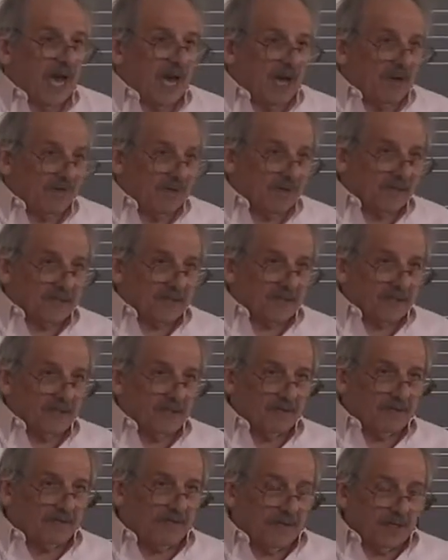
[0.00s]

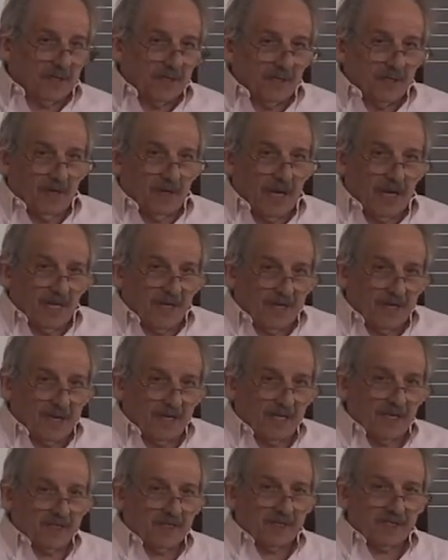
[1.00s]
advocacy figure, and
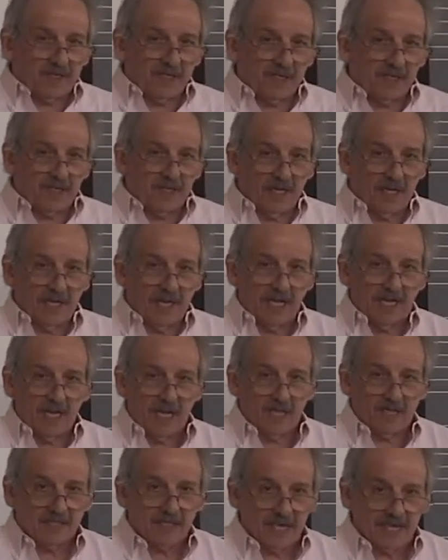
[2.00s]
then as a, te-
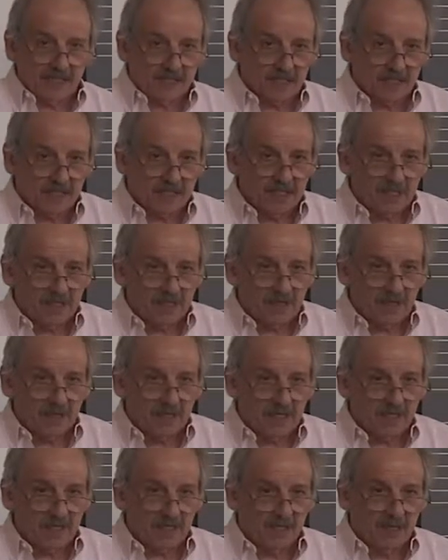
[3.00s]
as a
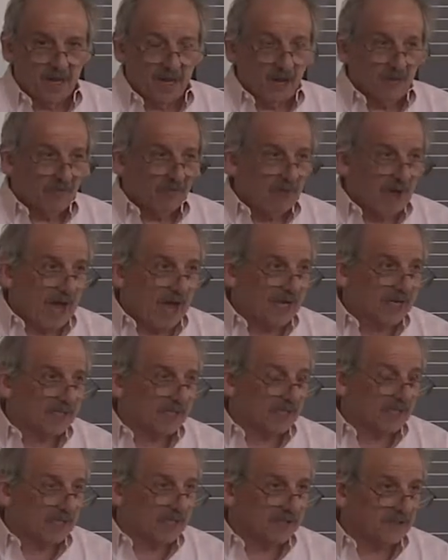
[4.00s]
leader in
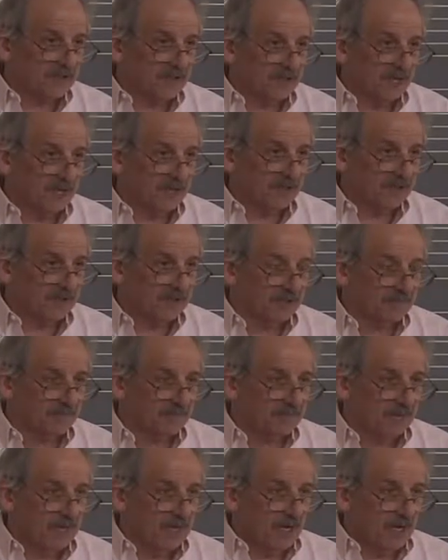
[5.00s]
radical education